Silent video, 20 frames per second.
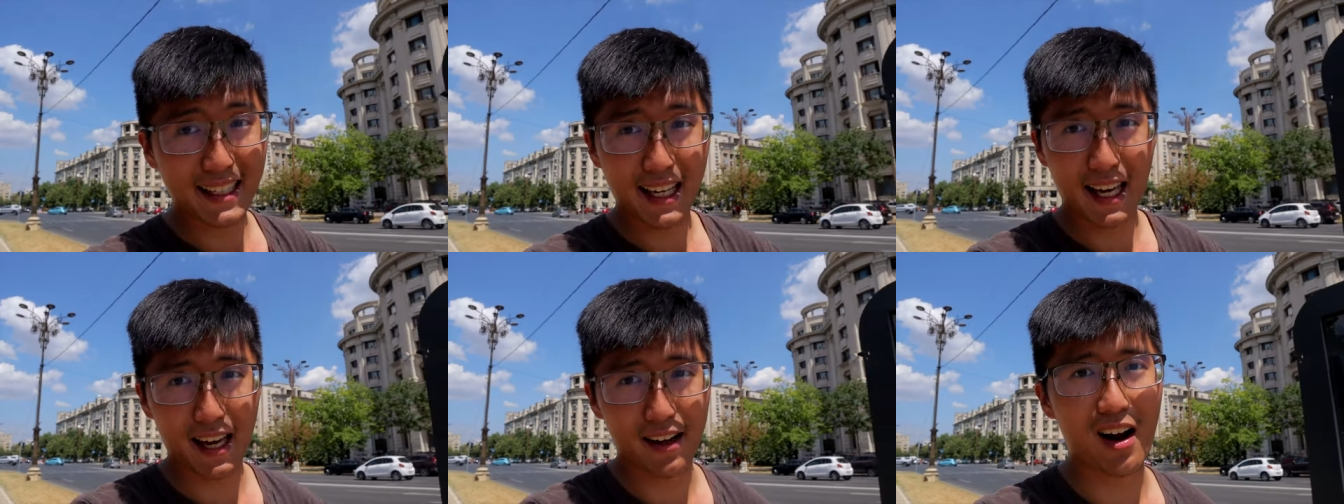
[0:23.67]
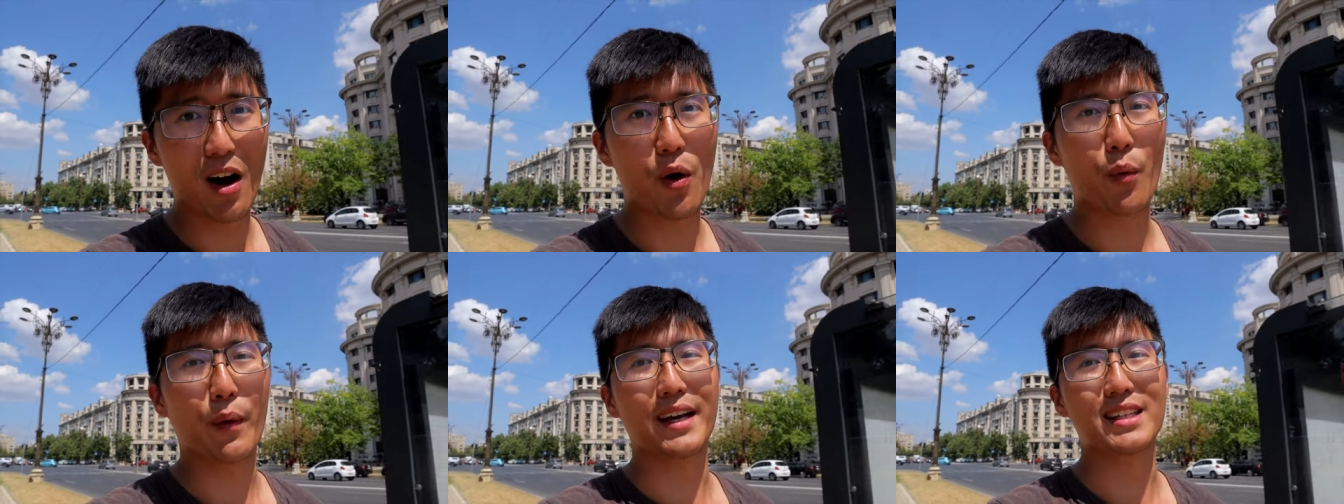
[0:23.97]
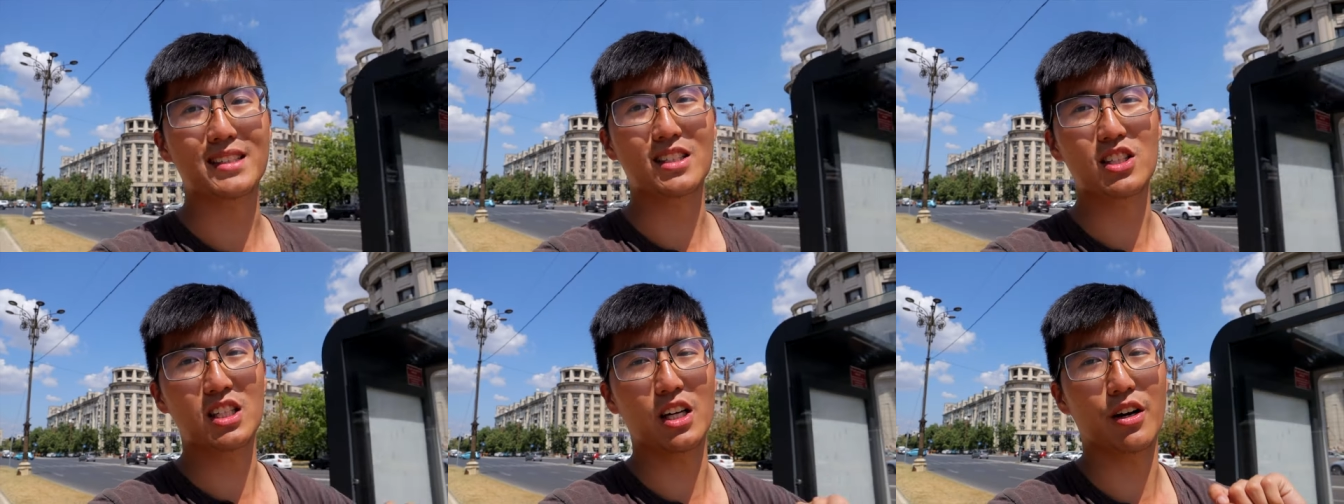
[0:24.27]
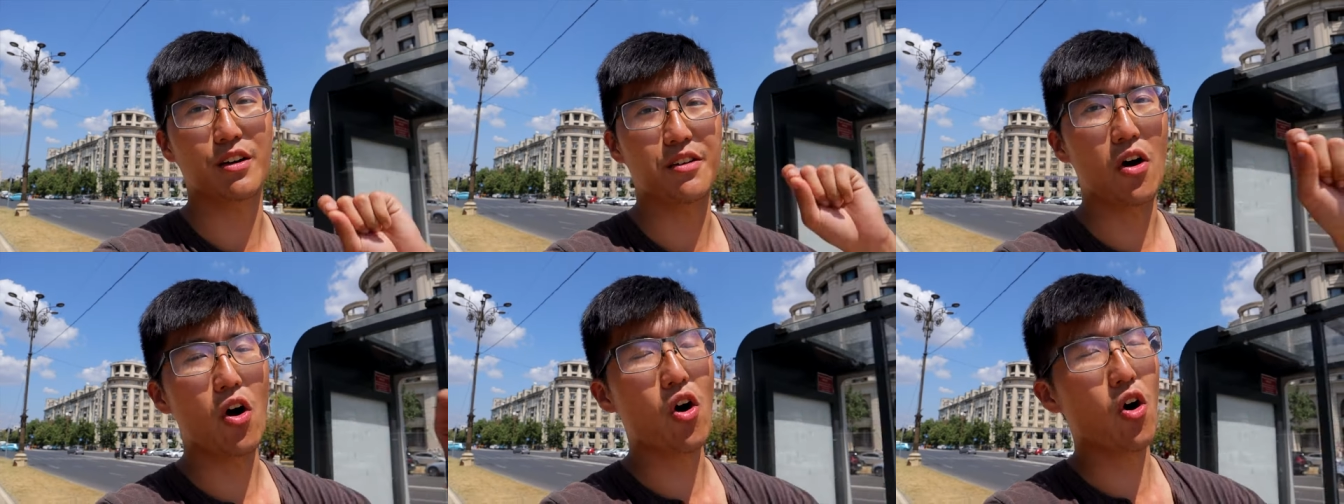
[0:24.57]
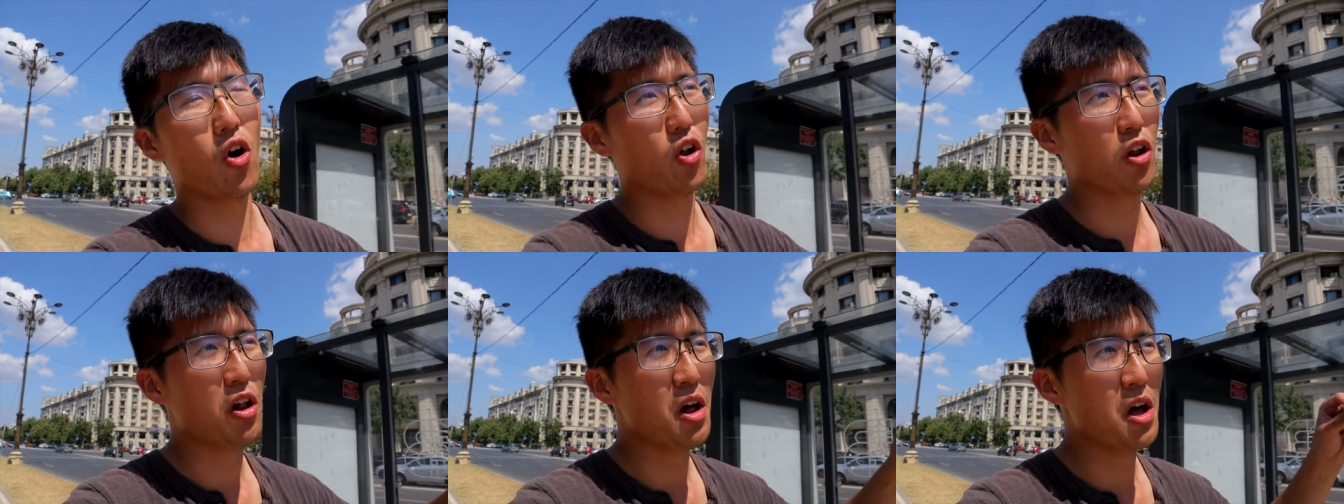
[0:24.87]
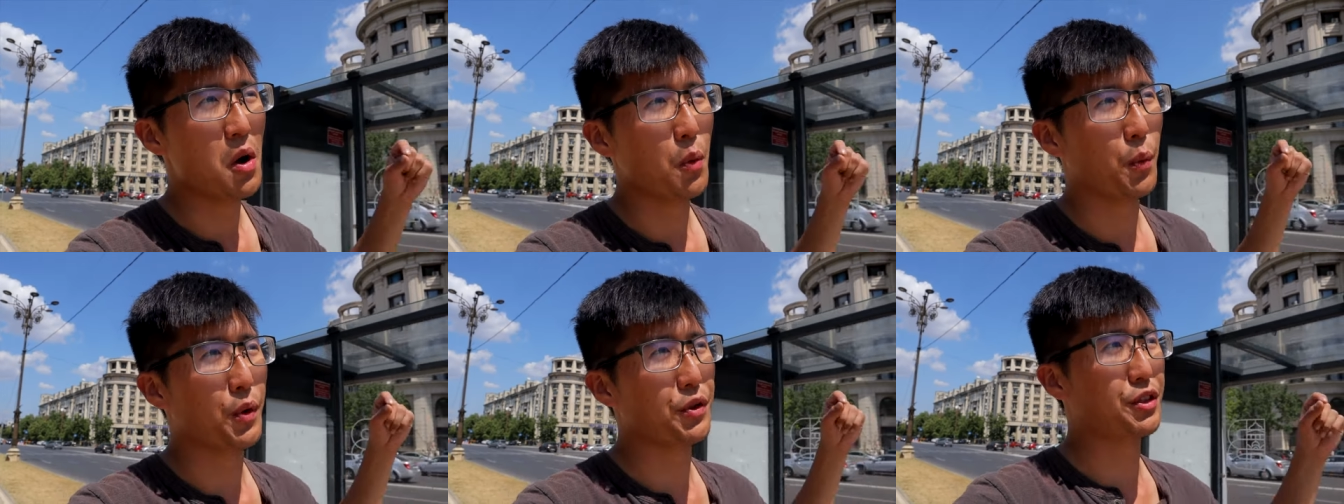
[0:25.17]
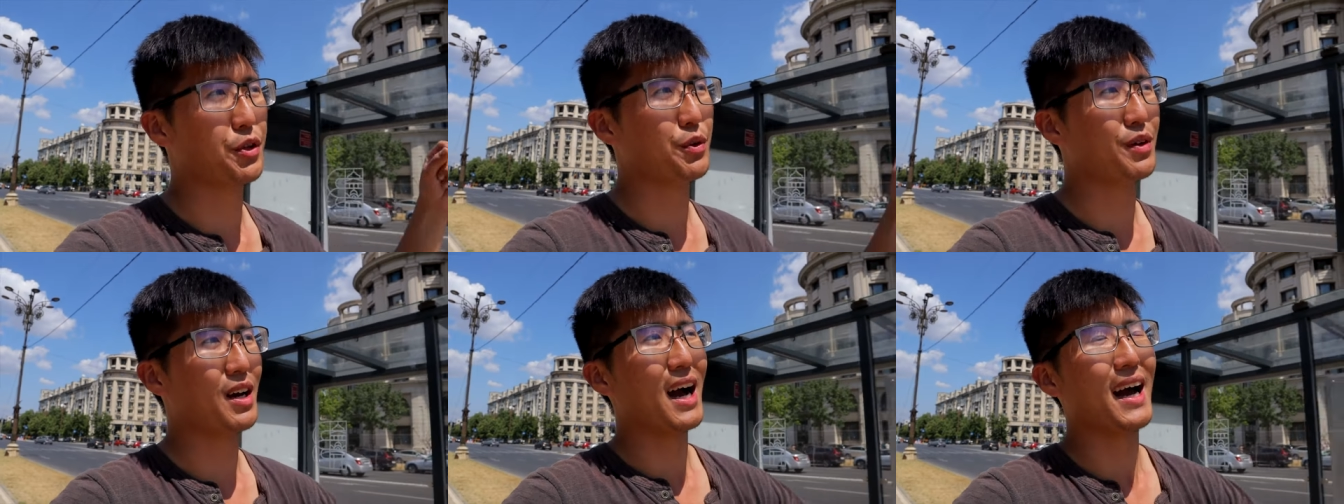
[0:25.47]
cannot wait to share it all
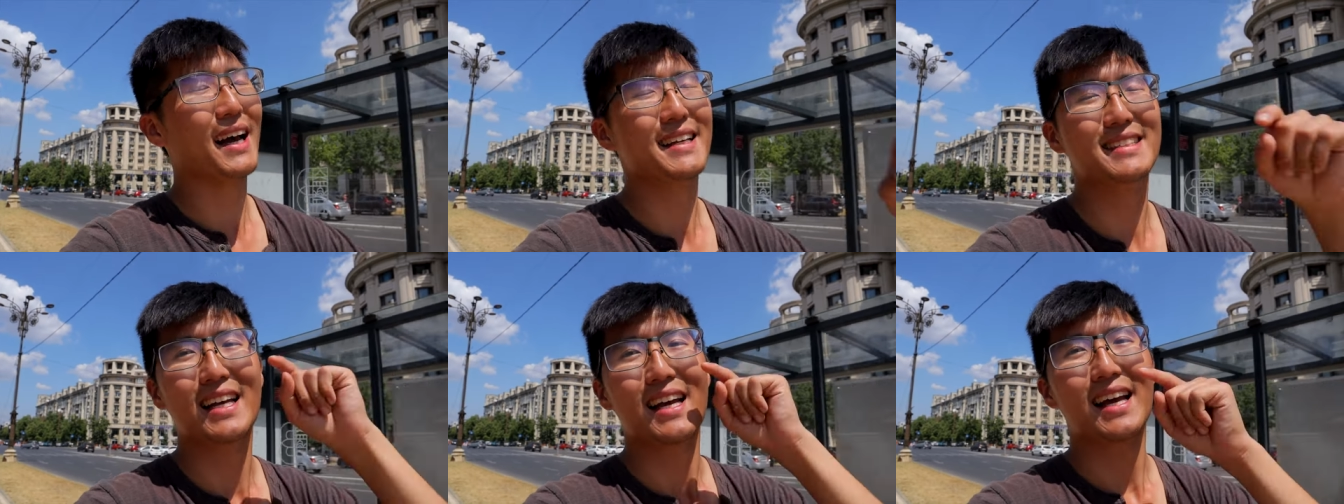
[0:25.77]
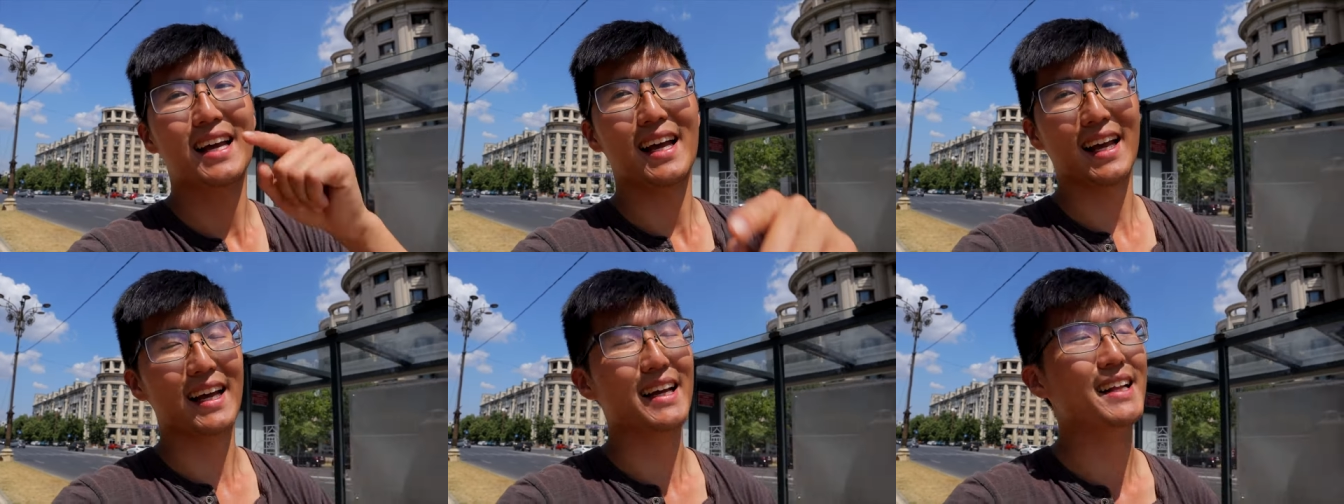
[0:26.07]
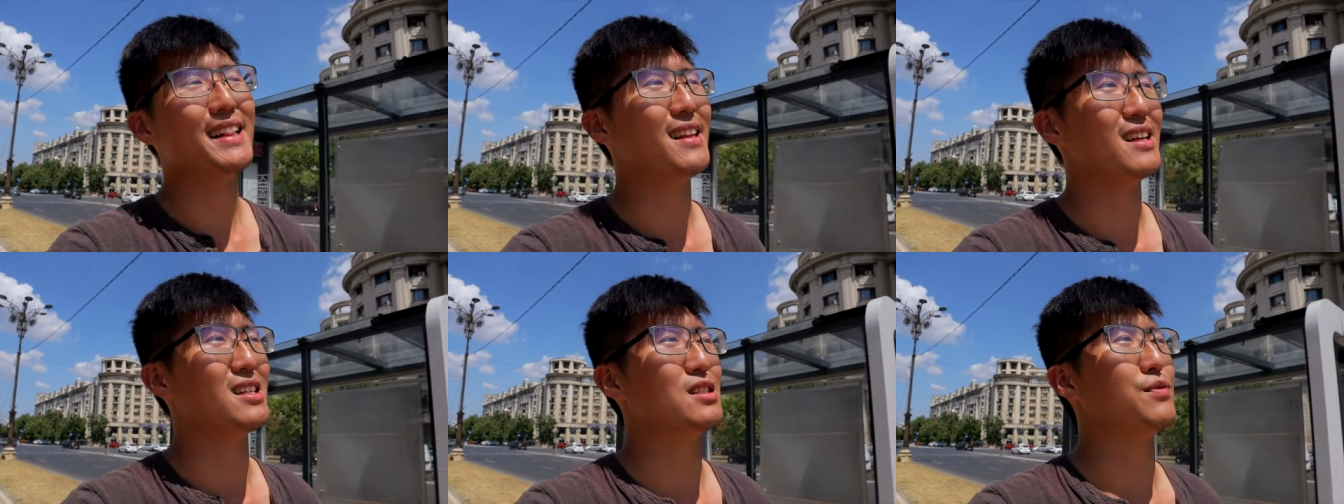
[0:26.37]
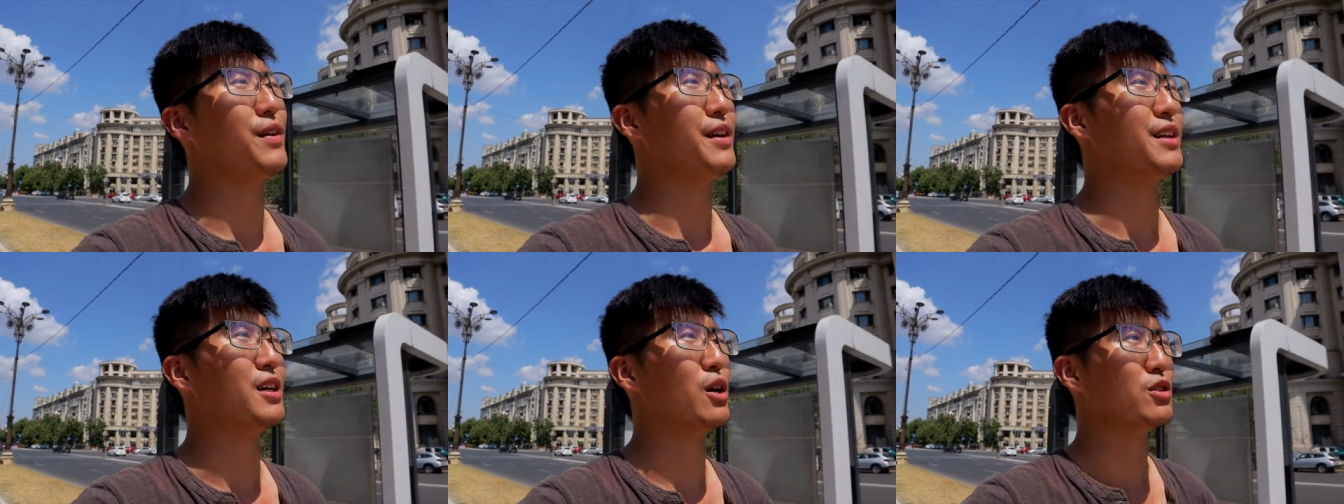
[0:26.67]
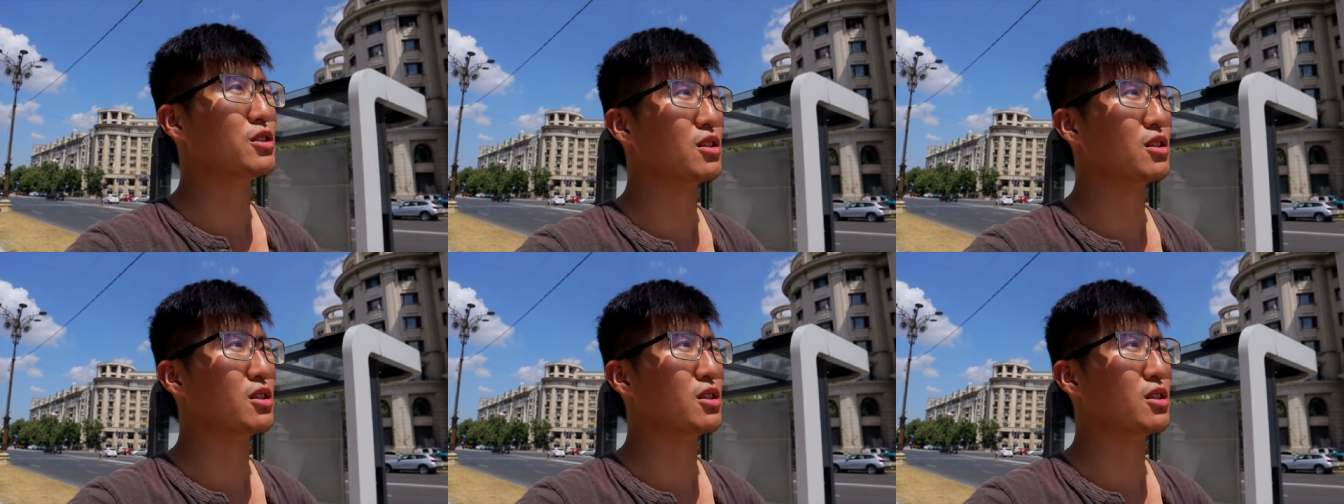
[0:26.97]
with you guys in this video.